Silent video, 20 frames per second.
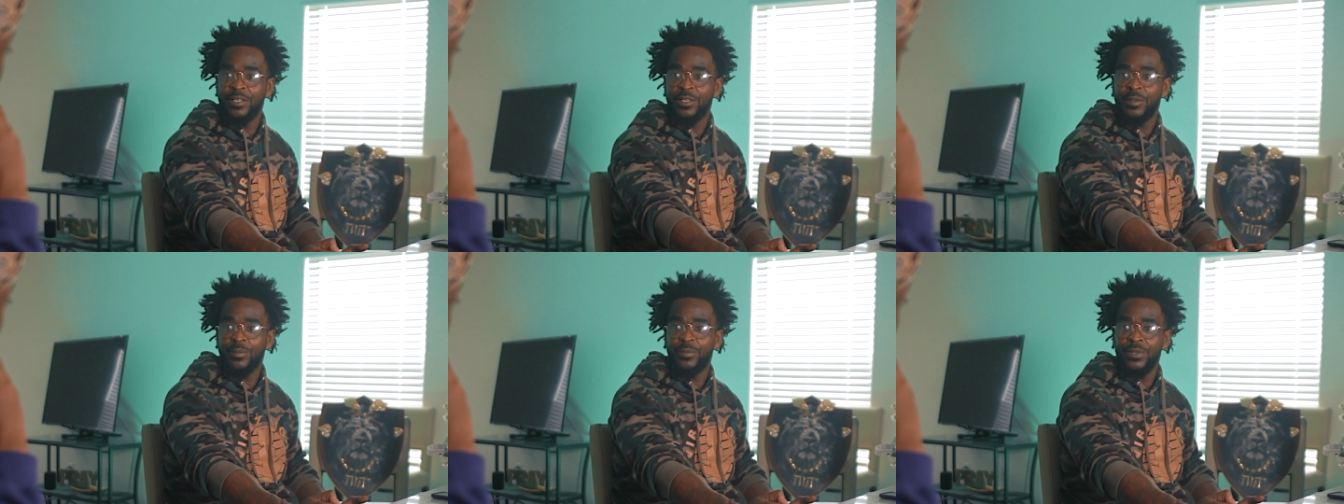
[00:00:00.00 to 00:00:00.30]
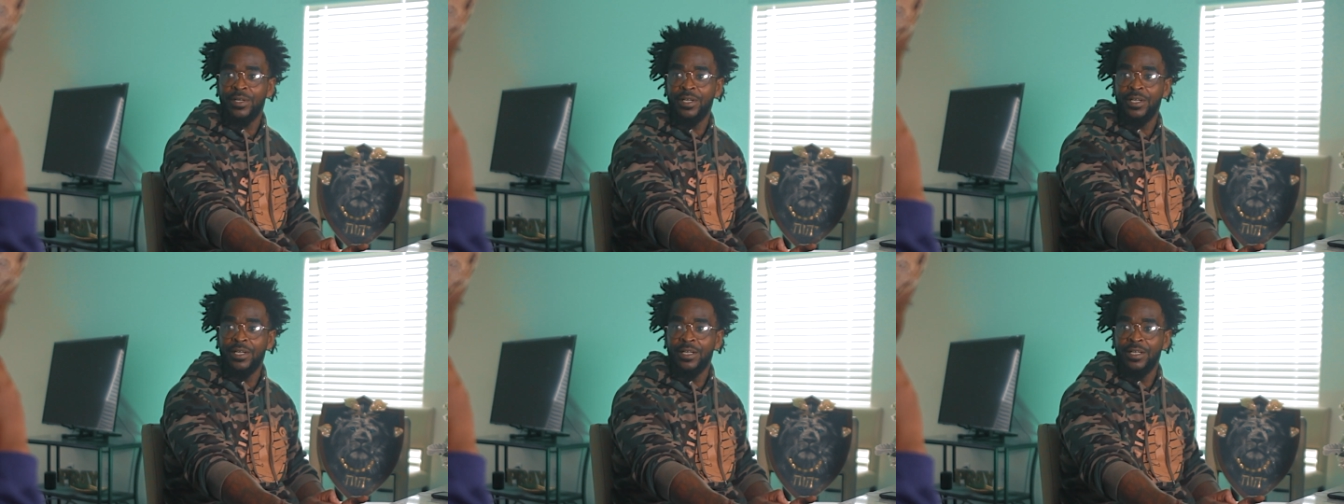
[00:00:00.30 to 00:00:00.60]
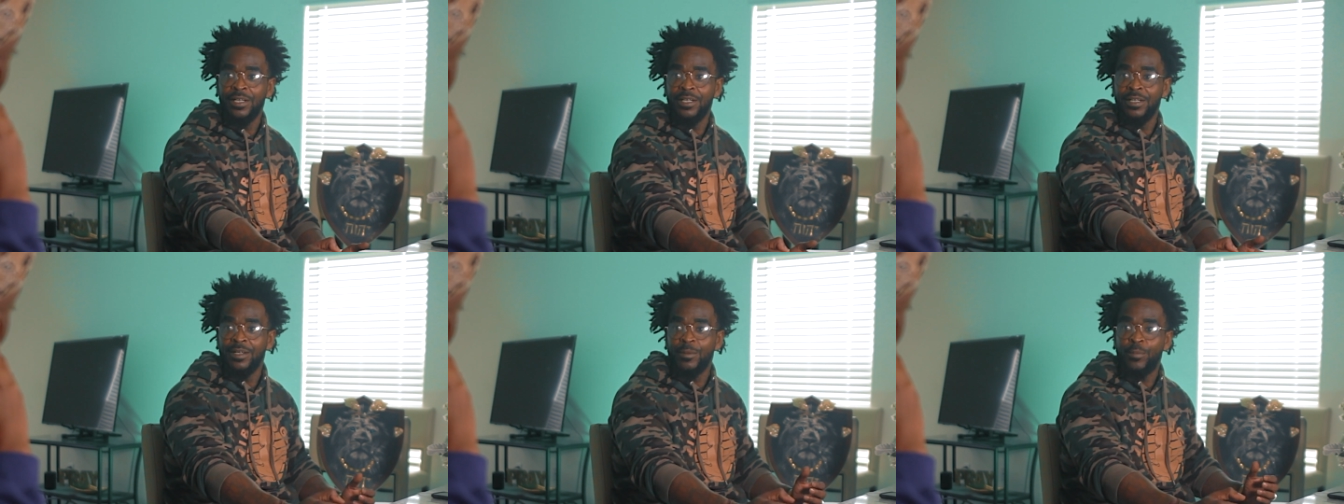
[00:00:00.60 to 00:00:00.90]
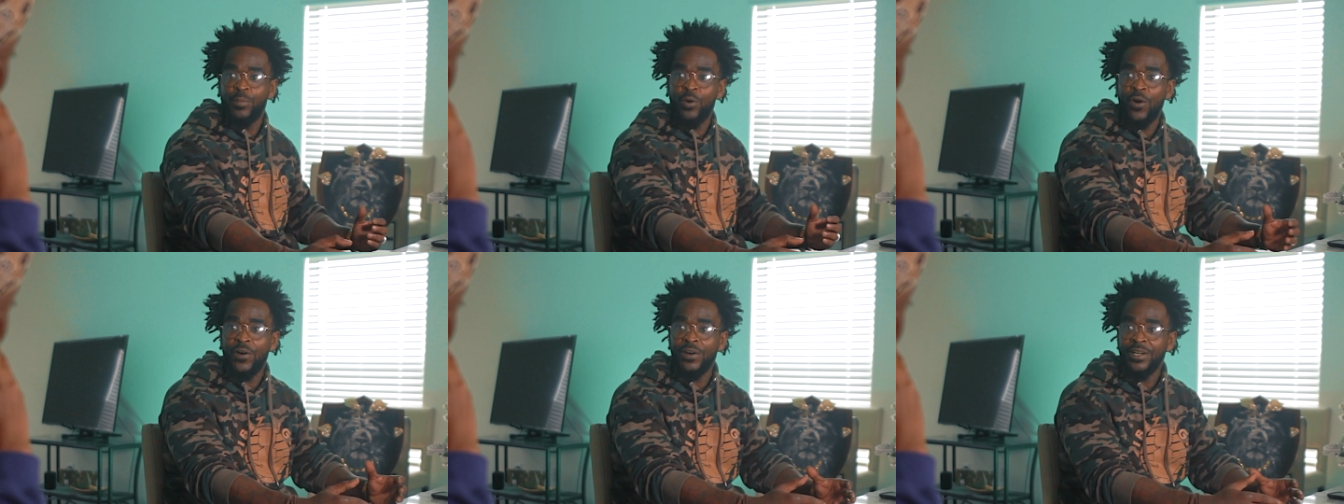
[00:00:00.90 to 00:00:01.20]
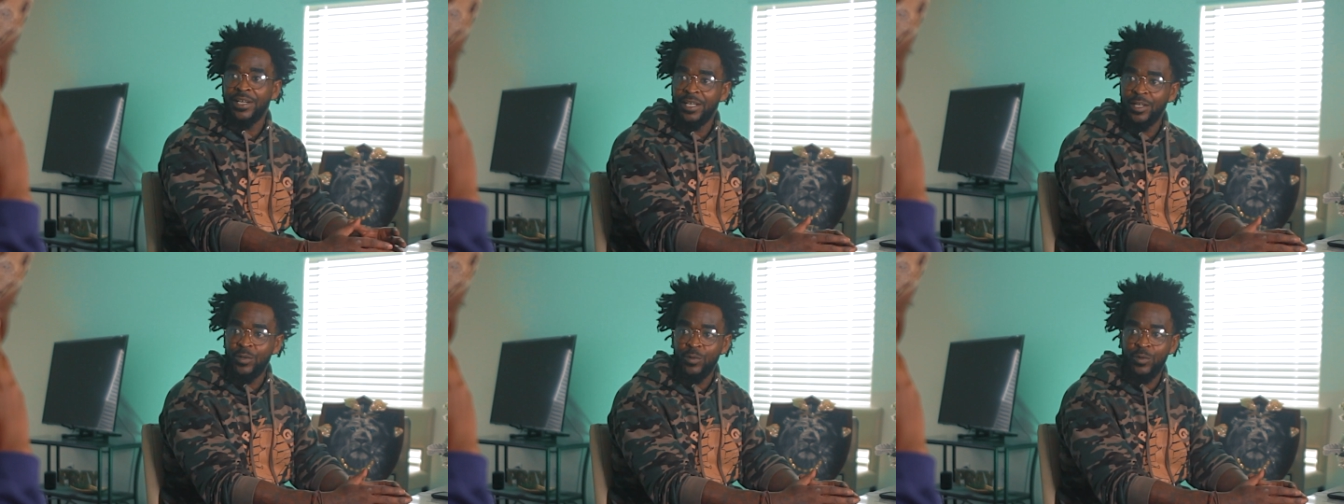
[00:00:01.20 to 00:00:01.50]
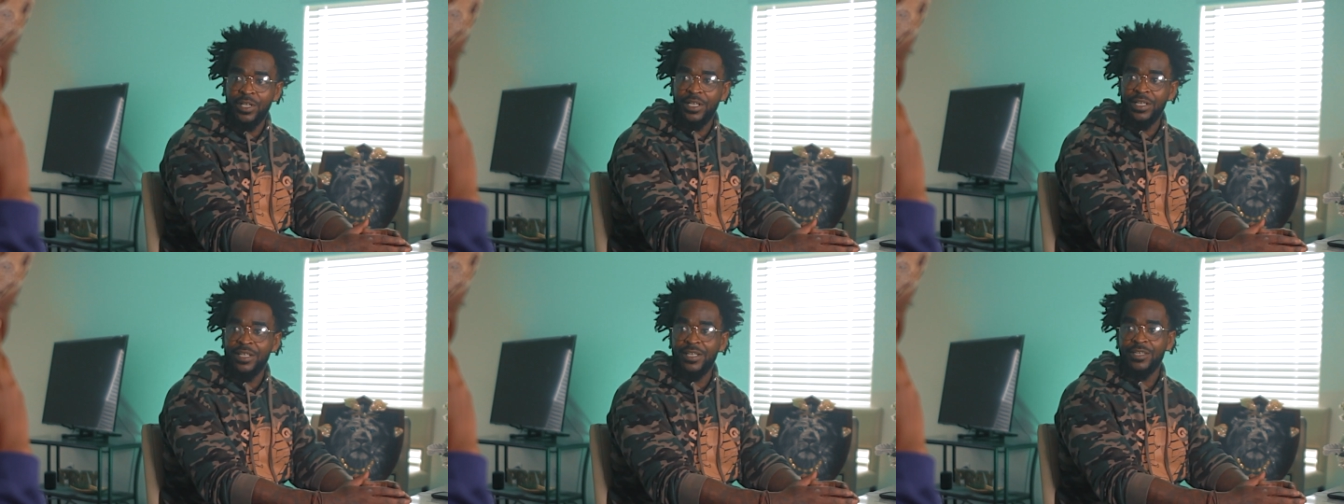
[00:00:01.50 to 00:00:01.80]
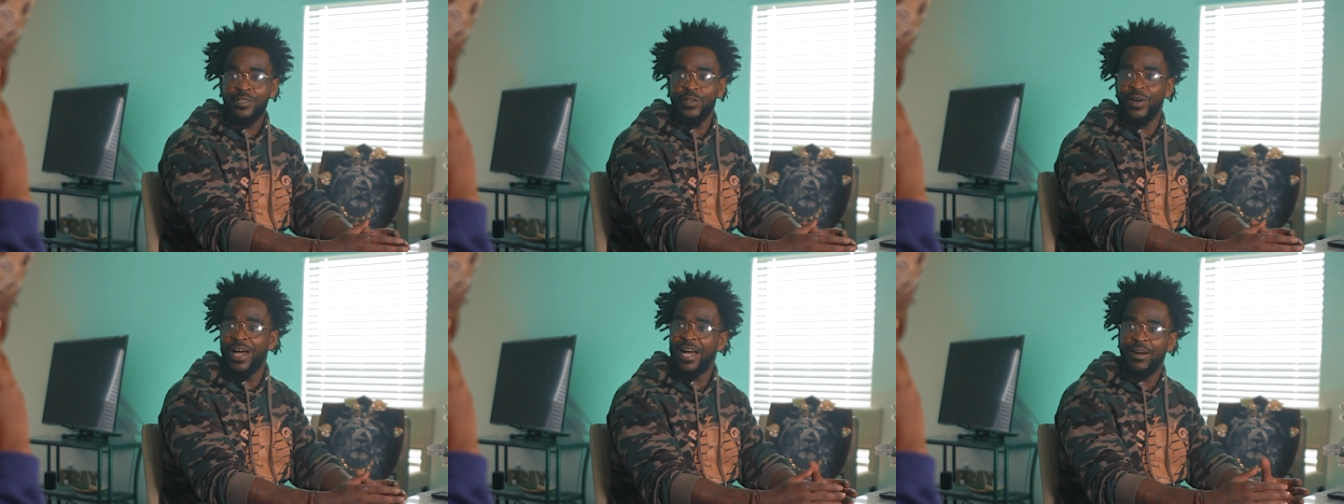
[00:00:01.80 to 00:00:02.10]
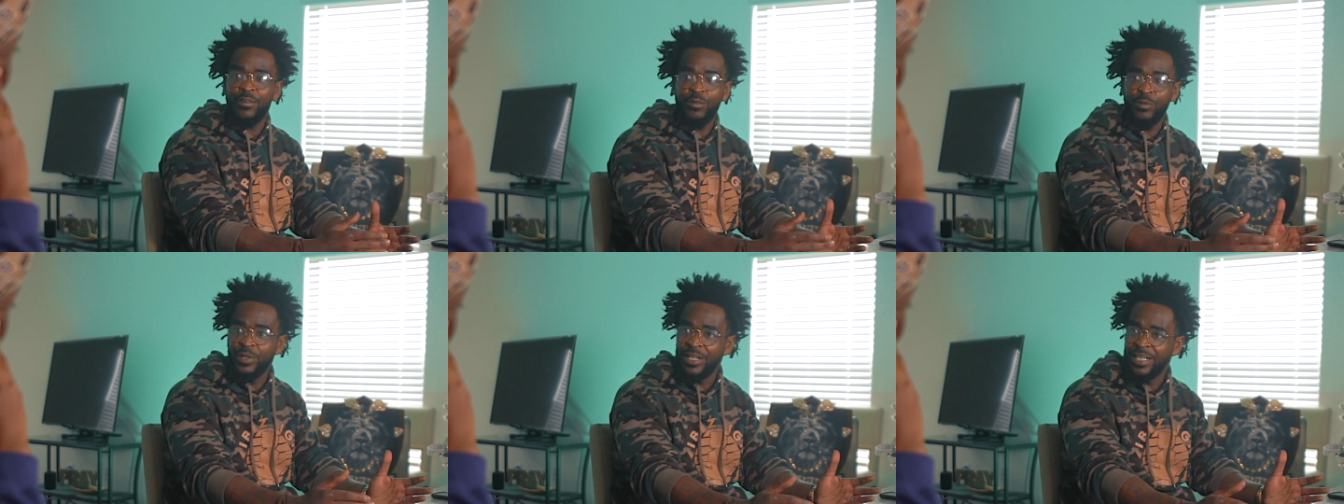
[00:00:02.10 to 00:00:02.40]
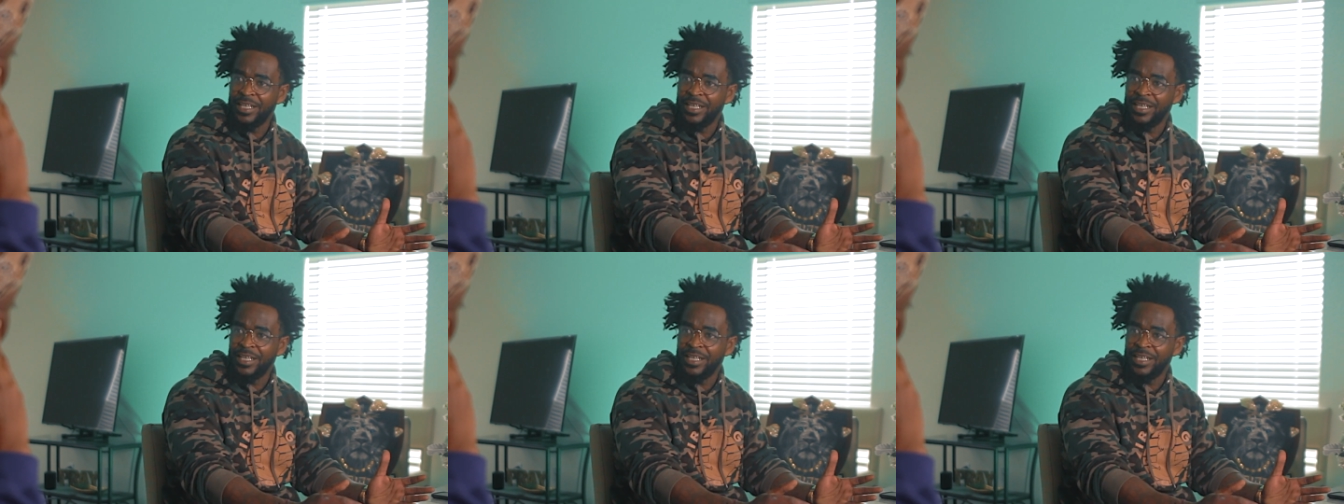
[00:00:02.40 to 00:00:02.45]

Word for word: up partnering with us, or however